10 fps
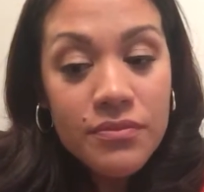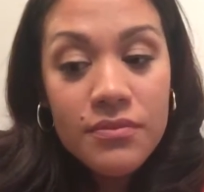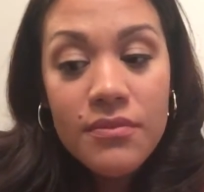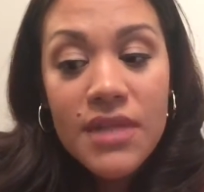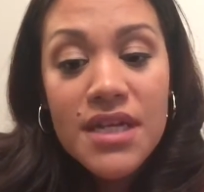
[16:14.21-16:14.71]

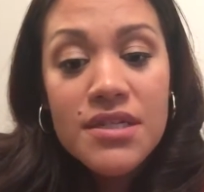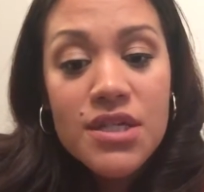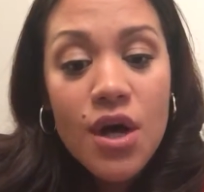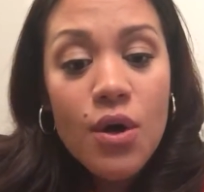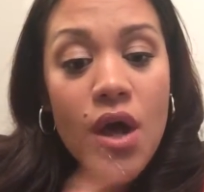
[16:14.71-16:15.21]
And
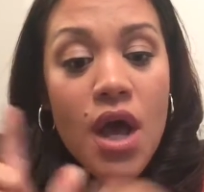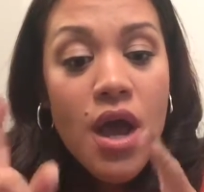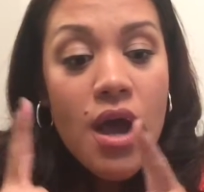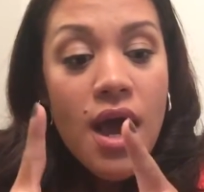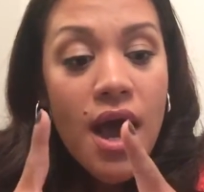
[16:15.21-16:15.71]
so
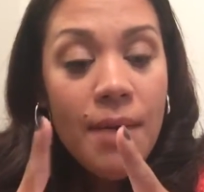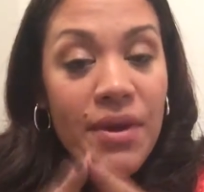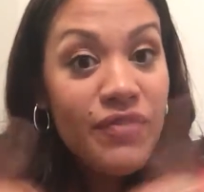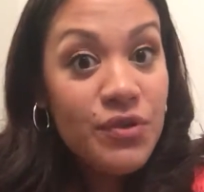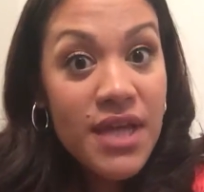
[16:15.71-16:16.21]
if
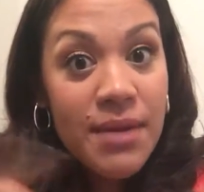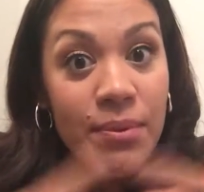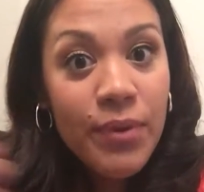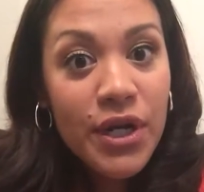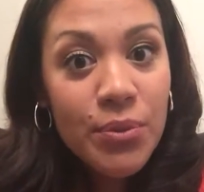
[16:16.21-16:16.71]
you sign up a
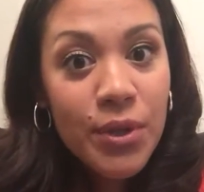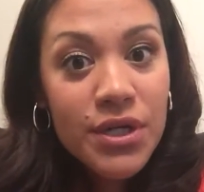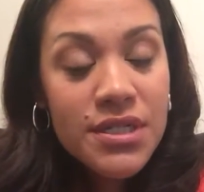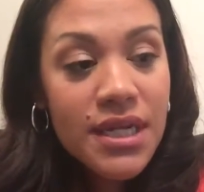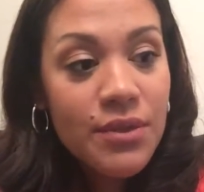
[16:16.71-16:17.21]
brand new
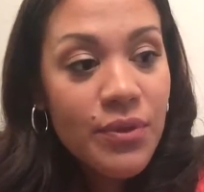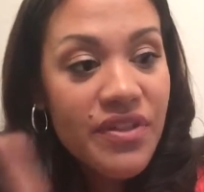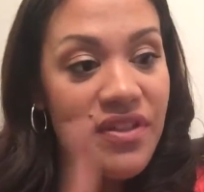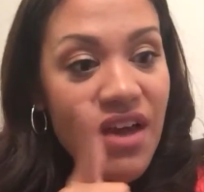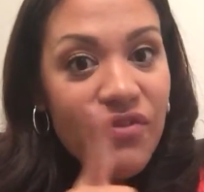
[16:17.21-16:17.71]
person within
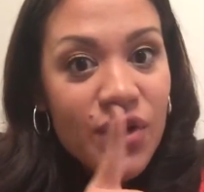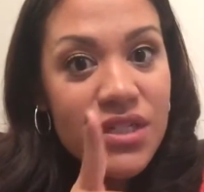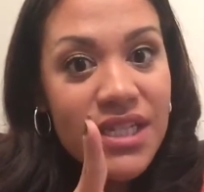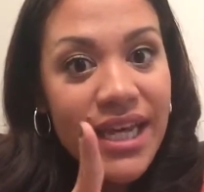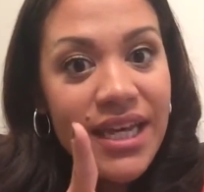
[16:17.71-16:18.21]
that first
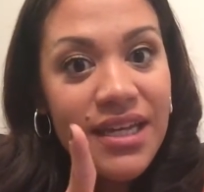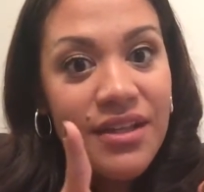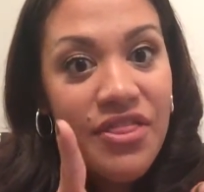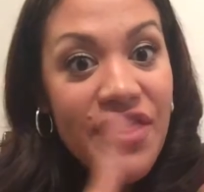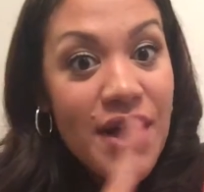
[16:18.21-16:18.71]

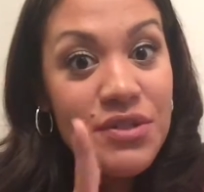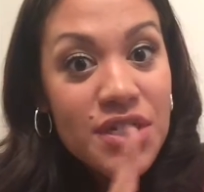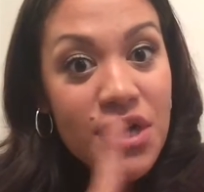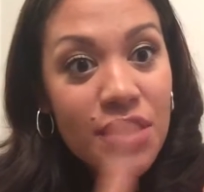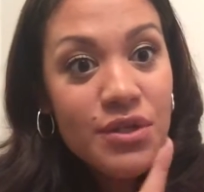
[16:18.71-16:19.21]

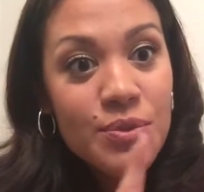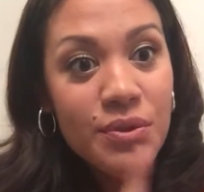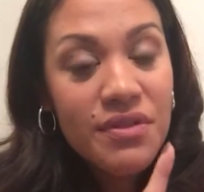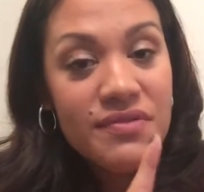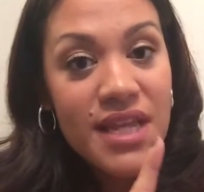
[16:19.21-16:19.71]
$1,000 worth
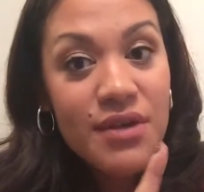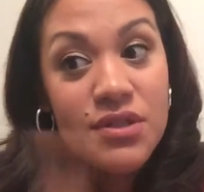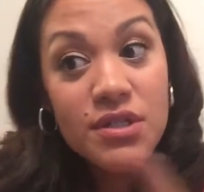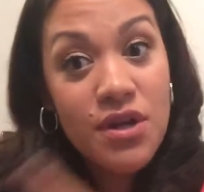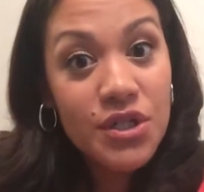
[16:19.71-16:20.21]
of sales, as
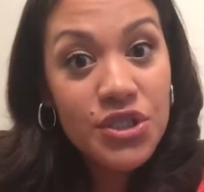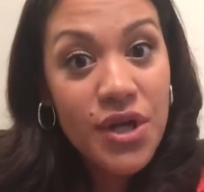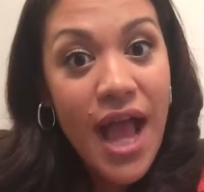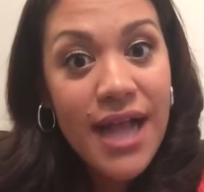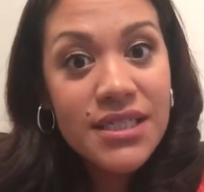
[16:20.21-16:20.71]
long as you're
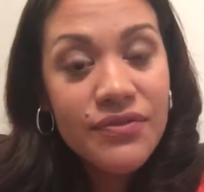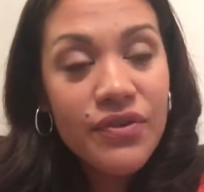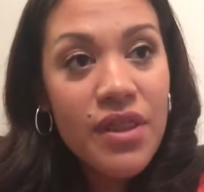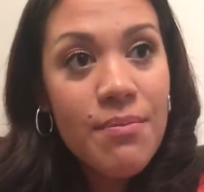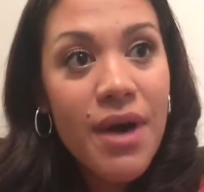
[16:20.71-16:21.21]
active for
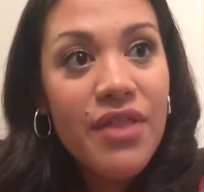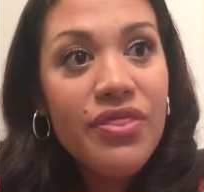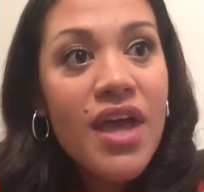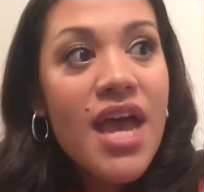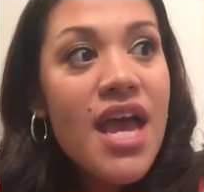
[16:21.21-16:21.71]
the month,
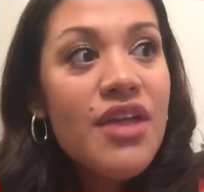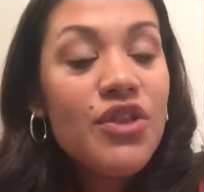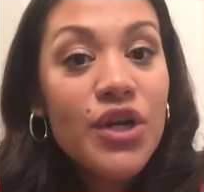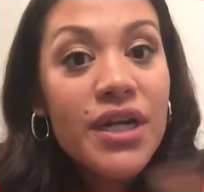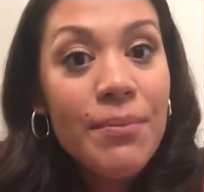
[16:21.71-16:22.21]
they're
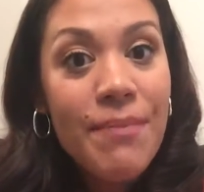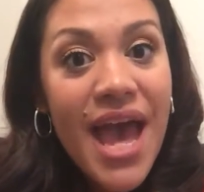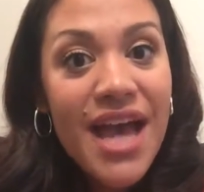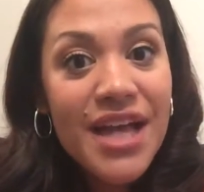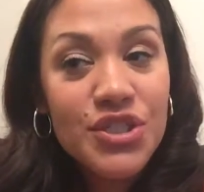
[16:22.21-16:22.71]
going to
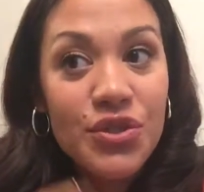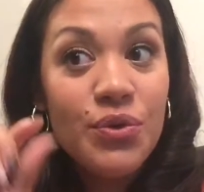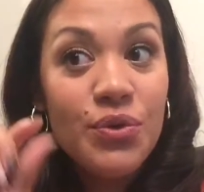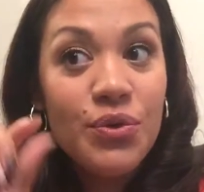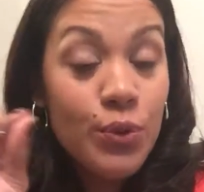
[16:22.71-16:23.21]
match. So
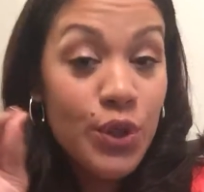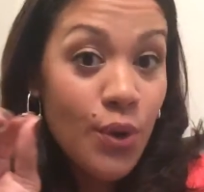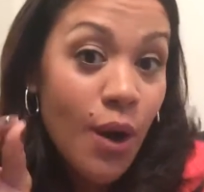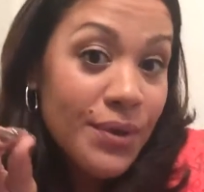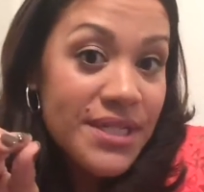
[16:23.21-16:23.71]
you
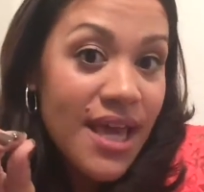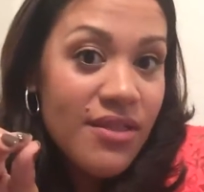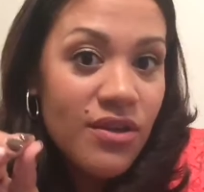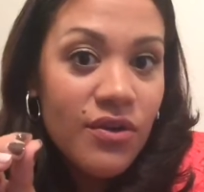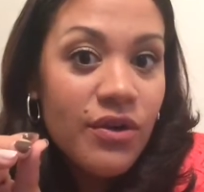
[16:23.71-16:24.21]
always get
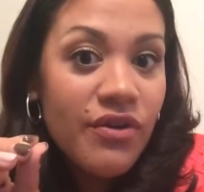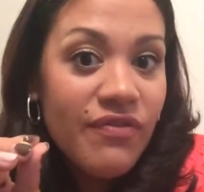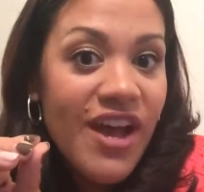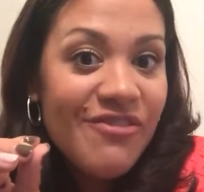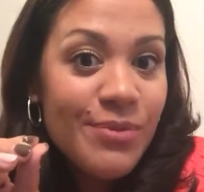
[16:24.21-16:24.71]
your
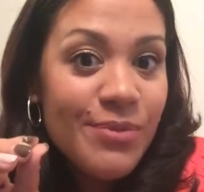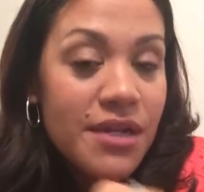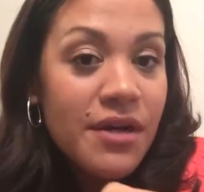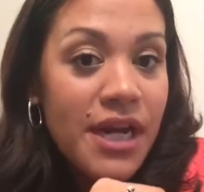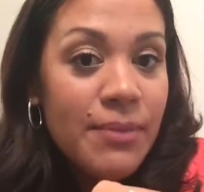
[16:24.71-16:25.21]
5% on
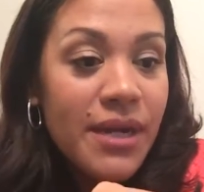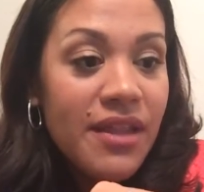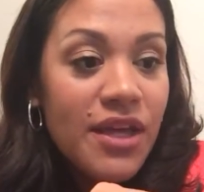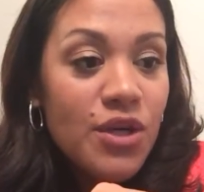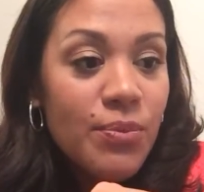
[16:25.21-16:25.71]
anybody
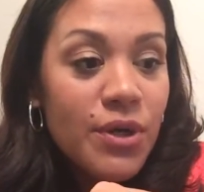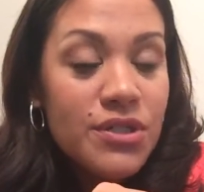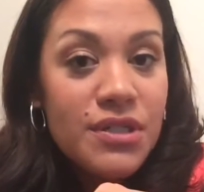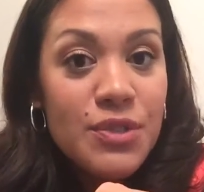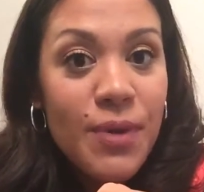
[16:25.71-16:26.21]
that you personally
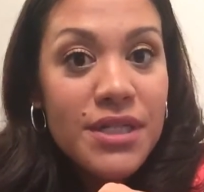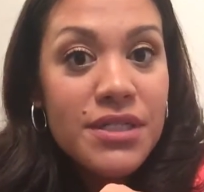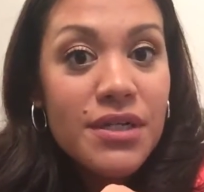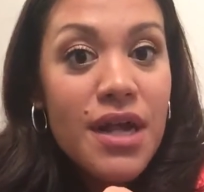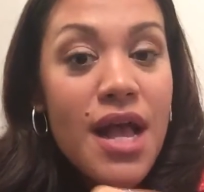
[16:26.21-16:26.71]
sponsor.
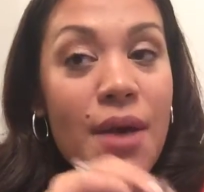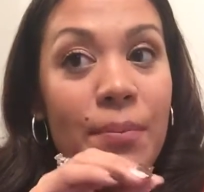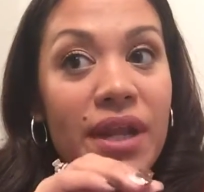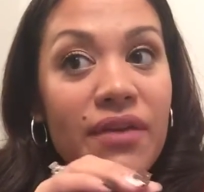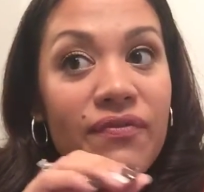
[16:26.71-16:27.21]
But
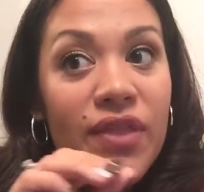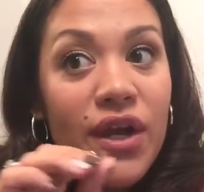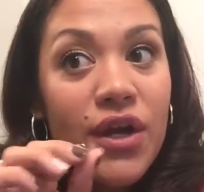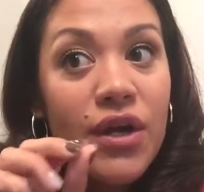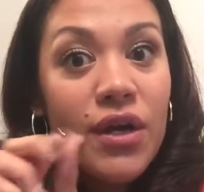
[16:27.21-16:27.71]
if
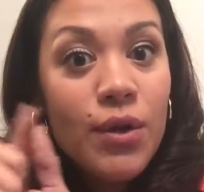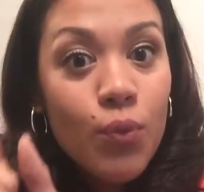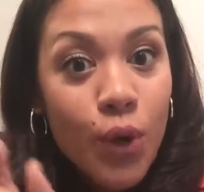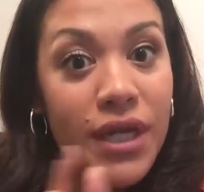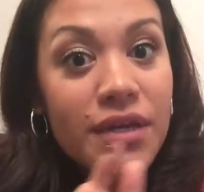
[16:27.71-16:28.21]
they're
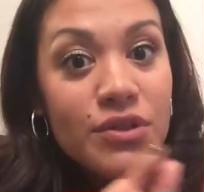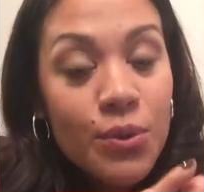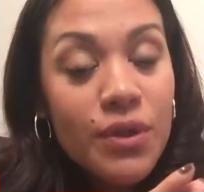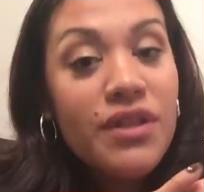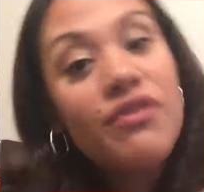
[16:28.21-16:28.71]
working
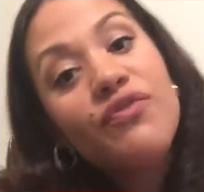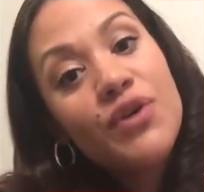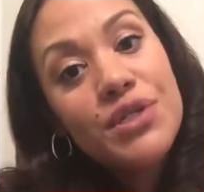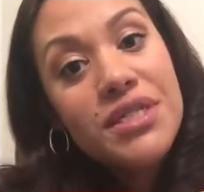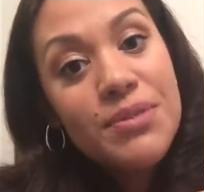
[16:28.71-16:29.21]
toward their
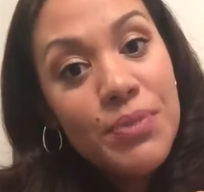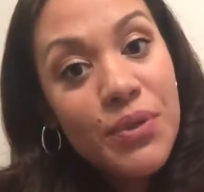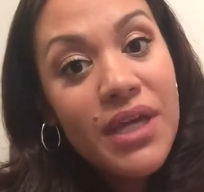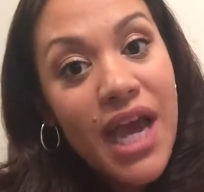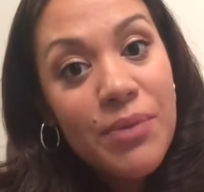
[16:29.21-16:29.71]
first beauty
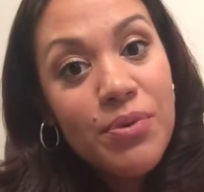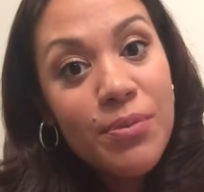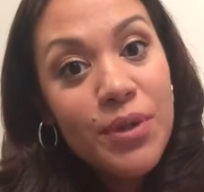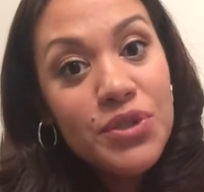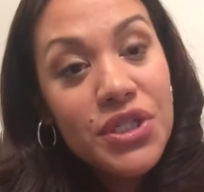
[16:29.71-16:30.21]
guide
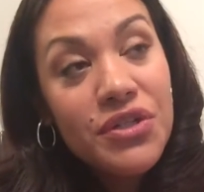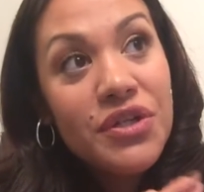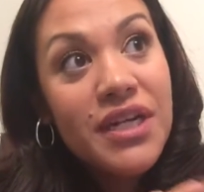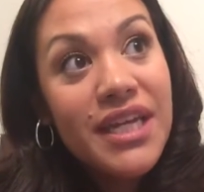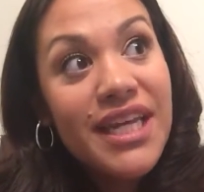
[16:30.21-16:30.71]
promotion, they're going
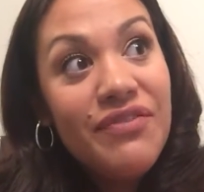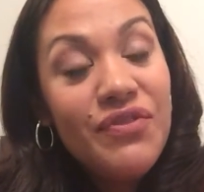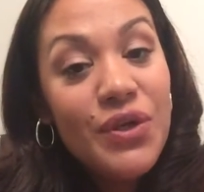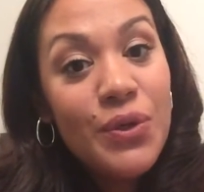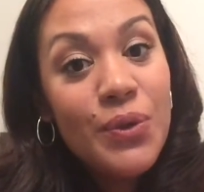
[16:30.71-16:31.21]
to give
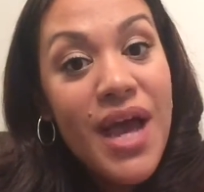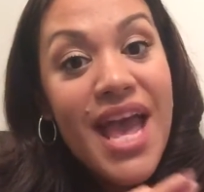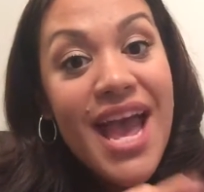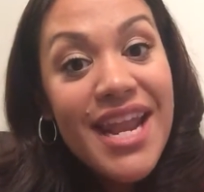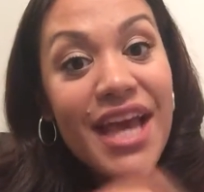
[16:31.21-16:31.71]
you
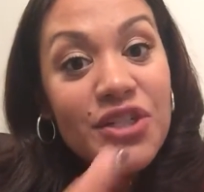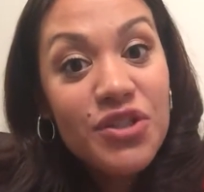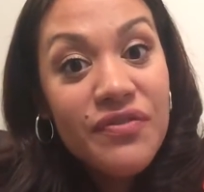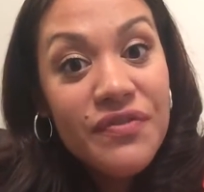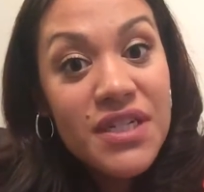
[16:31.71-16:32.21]
an extra
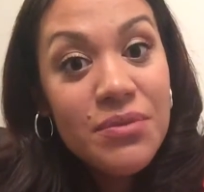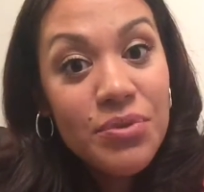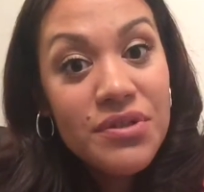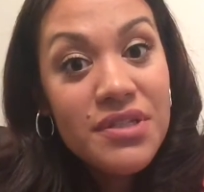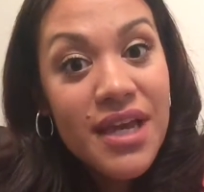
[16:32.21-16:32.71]
15%.
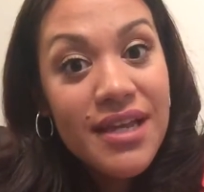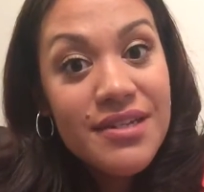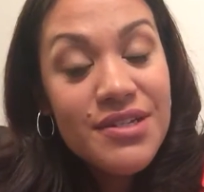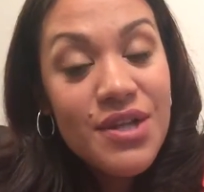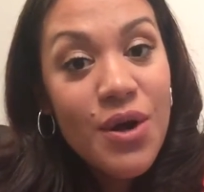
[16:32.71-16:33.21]

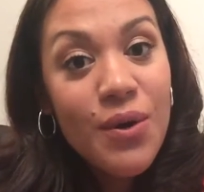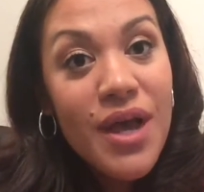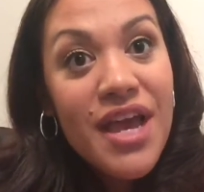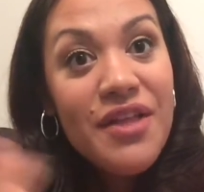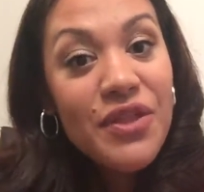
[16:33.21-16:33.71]
So
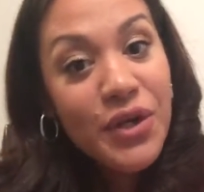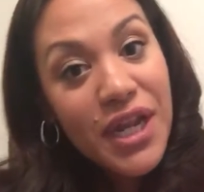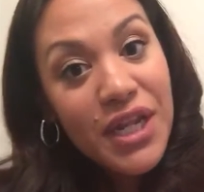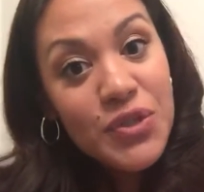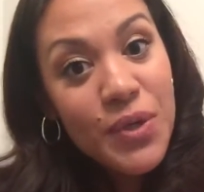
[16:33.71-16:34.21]
they're getting
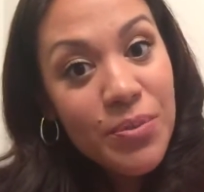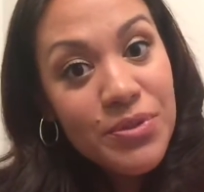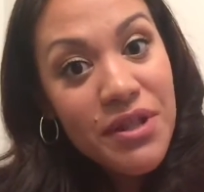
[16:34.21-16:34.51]
20% of their